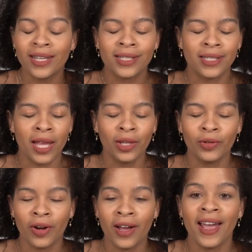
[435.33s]
Saint
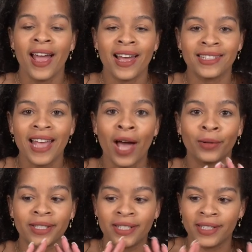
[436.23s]
Laurent has
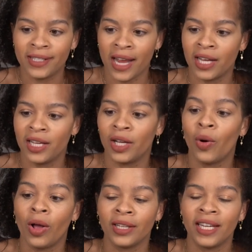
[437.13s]
outstanding
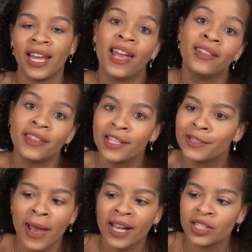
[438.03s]
quality, and this
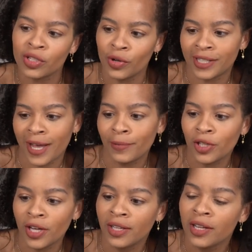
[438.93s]
bag is no
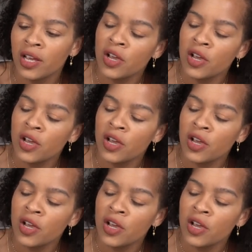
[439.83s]
exception.